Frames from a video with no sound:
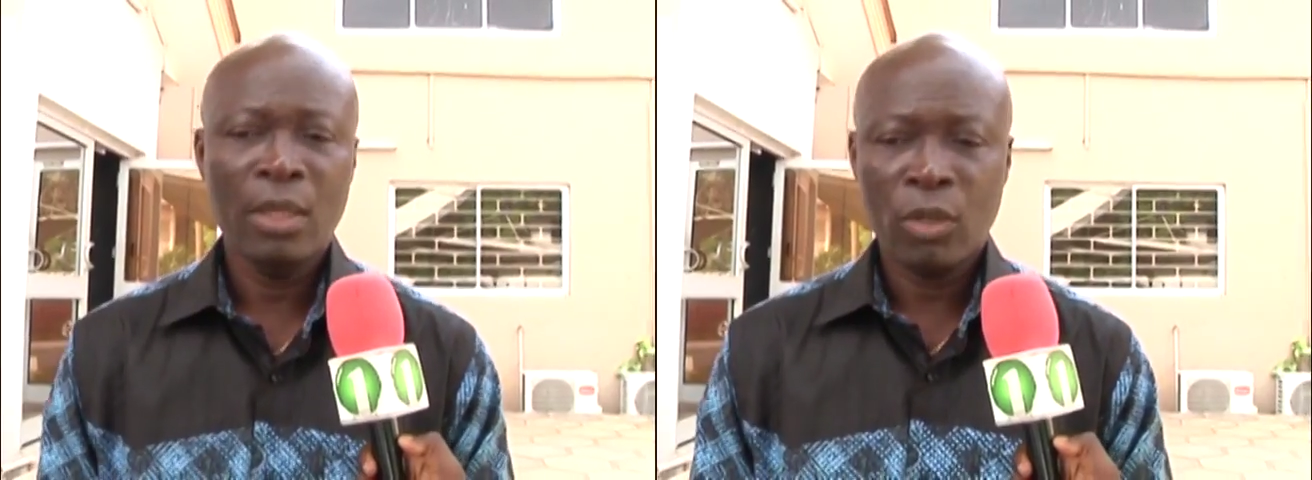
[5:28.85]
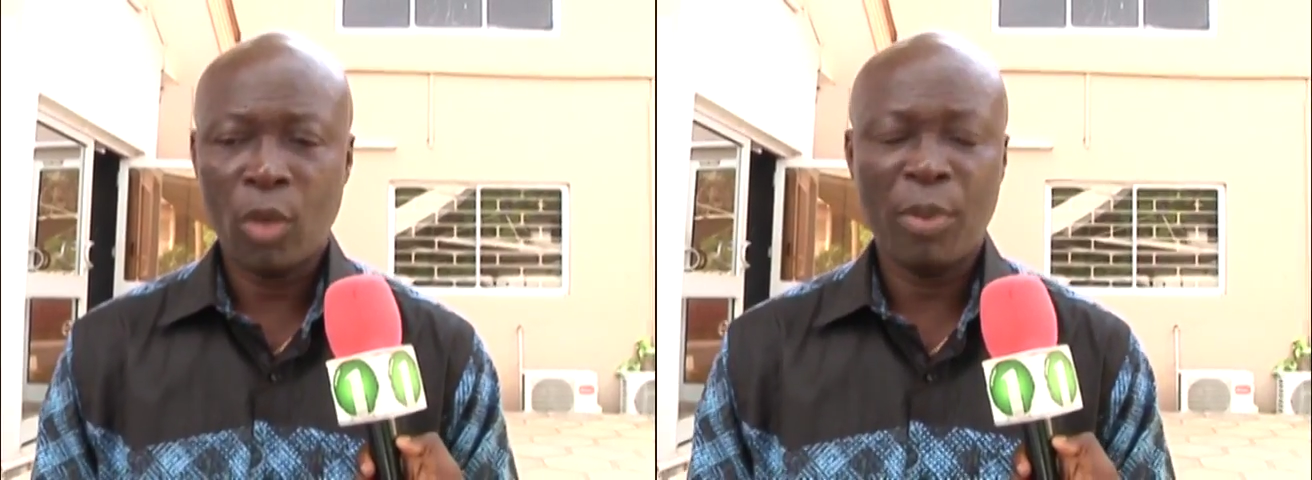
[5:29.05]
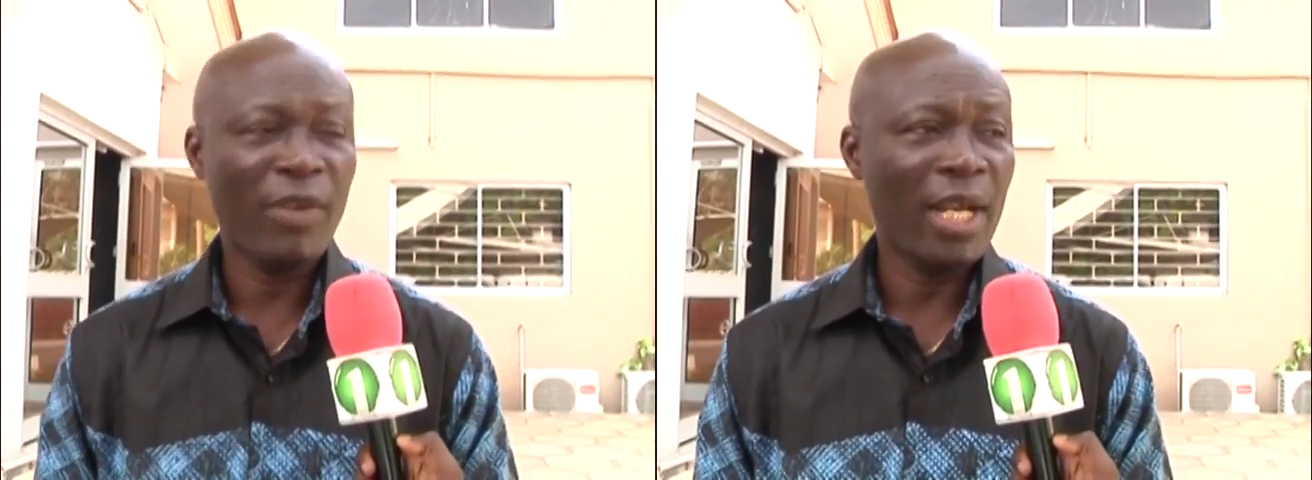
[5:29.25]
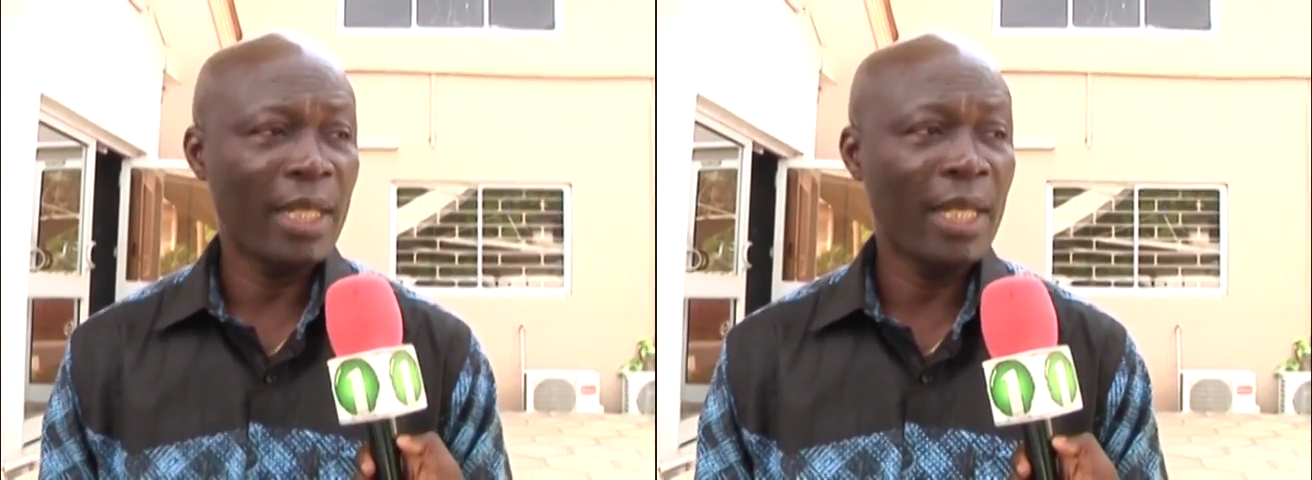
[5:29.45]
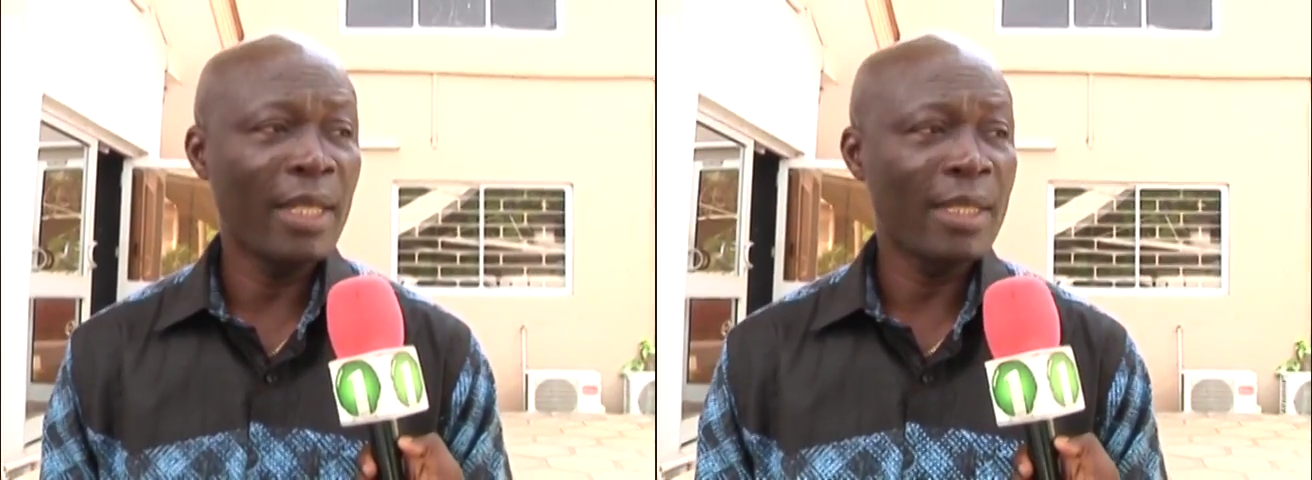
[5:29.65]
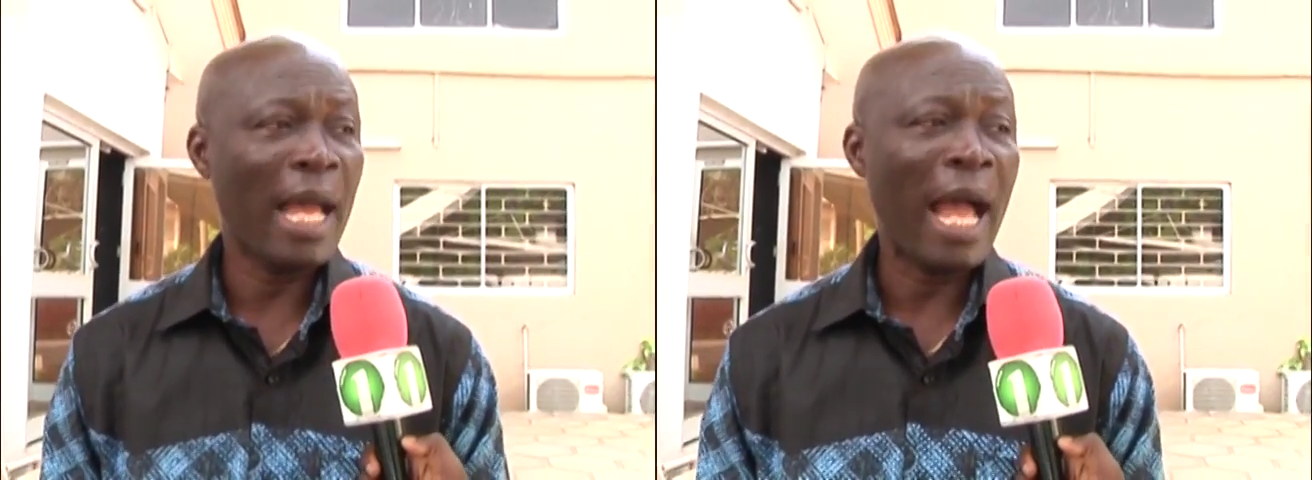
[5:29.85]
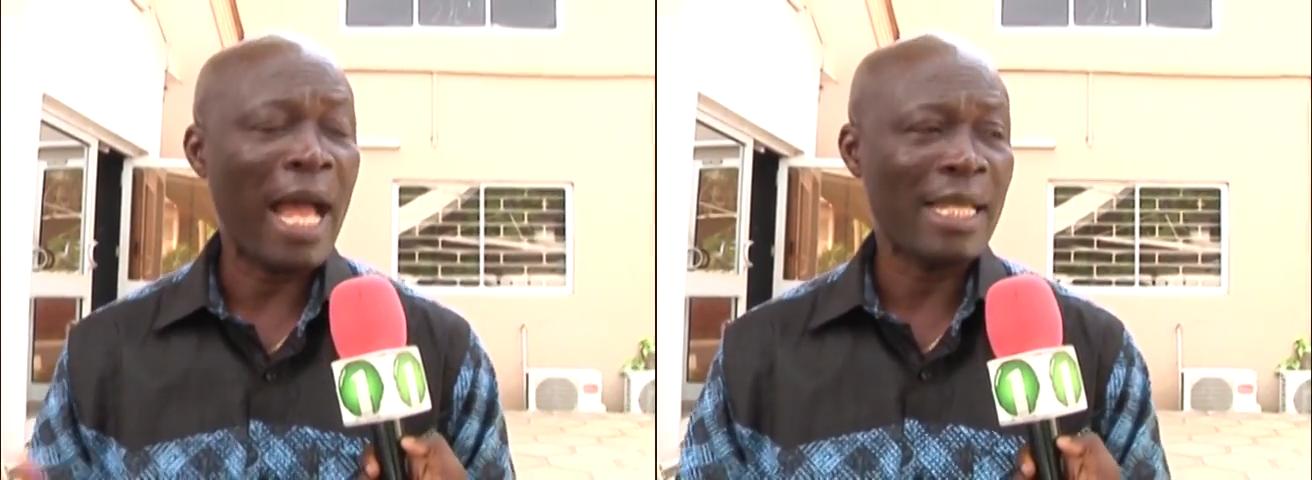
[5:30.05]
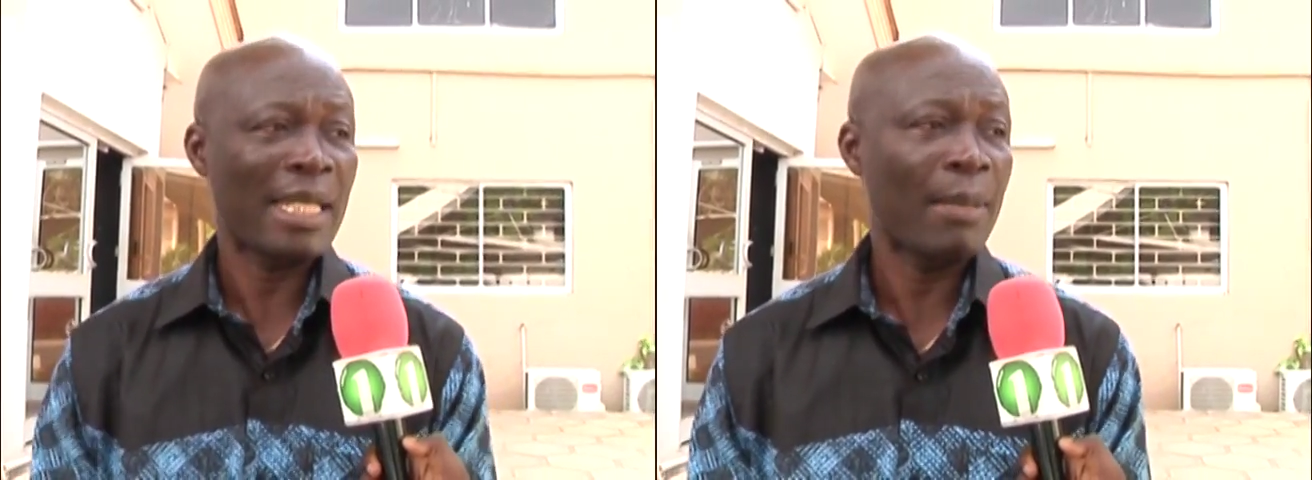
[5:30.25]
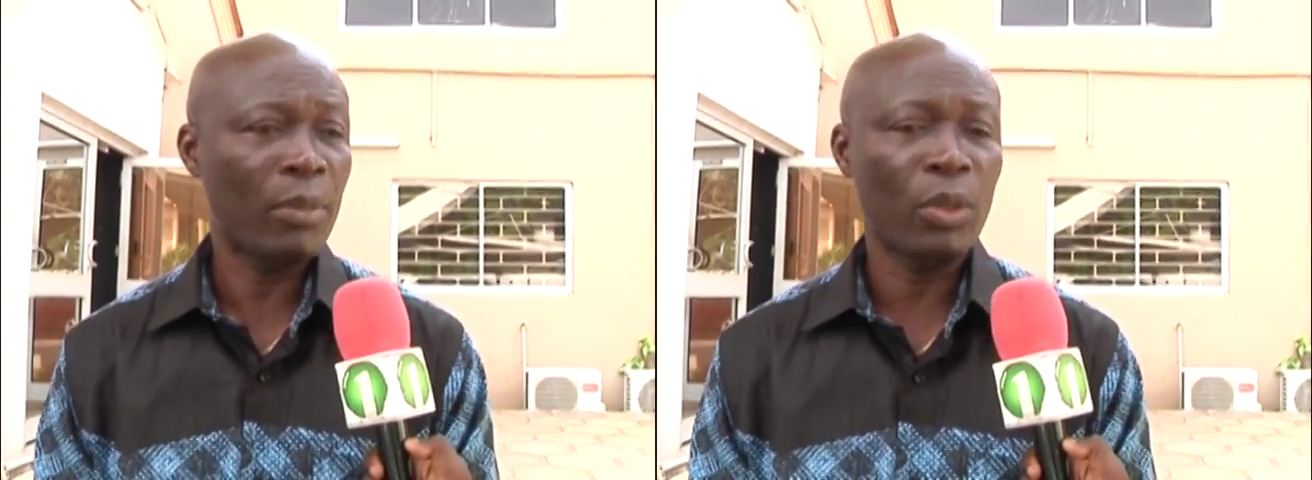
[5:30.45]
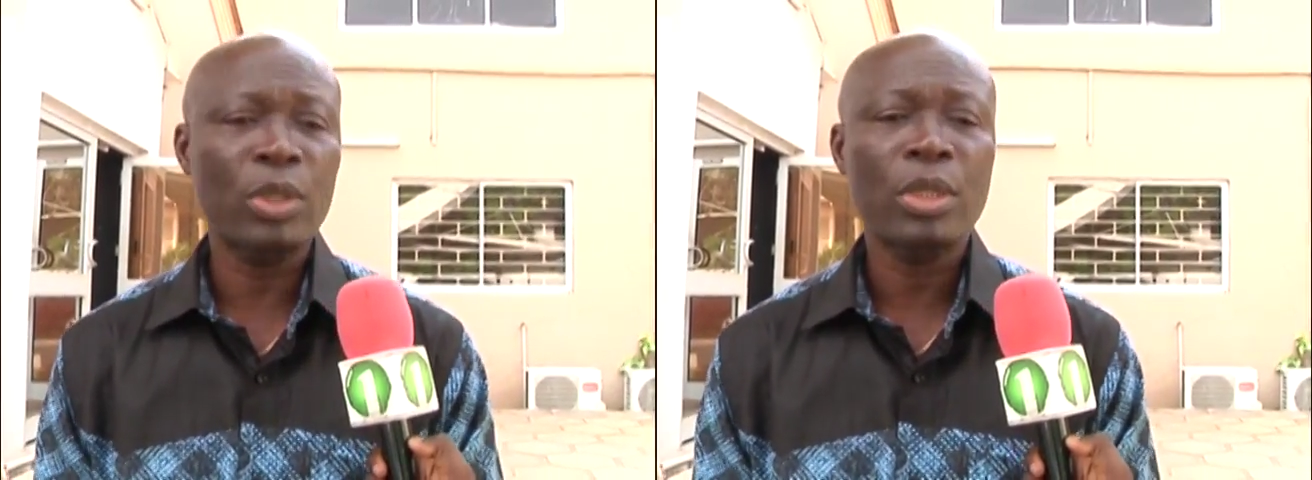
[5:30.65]
crop of Ghanaians are
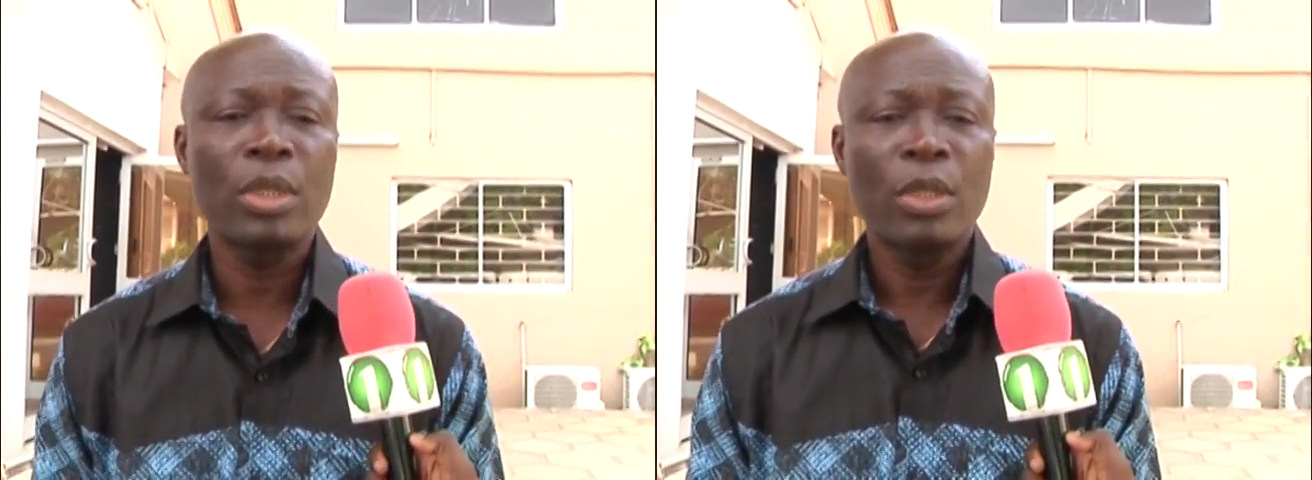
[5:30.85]
assembled